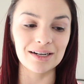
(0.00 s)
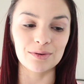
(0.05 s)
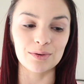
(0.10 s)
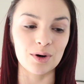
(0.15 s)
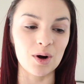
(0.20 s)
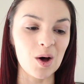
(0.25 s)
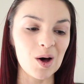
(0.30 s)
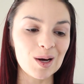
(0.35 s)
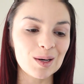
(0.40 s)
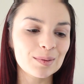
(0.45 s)
they
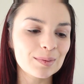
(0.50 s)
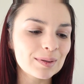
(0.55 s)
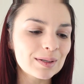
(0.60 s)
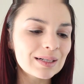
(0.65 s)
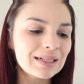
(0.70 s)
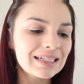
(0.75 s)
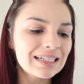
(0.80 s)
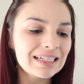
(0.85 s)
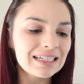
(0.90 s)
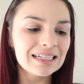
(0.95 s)
were
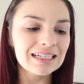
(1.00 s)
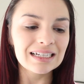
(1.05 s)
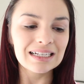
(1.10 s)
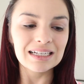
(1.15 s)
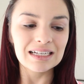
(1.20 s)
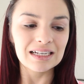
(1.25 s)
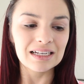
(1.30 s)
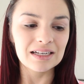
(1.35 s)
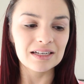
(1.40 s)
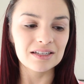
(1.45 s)
horrible.
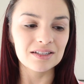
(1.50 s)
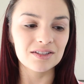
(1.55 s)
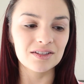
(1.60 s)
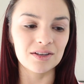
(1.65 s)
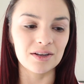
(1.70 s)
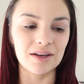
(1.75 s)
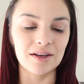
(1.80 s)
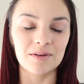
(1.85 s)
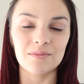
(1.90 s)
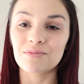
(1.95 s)

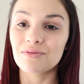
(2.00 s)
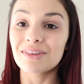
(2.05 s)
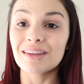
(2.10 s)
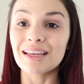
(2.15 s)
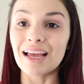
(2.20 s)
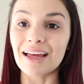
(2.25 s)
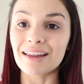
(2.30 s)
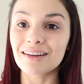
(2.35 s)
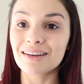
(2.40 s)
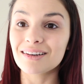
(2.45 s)
So
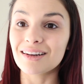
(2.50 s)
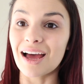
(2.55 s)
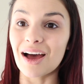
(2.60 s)
yeah,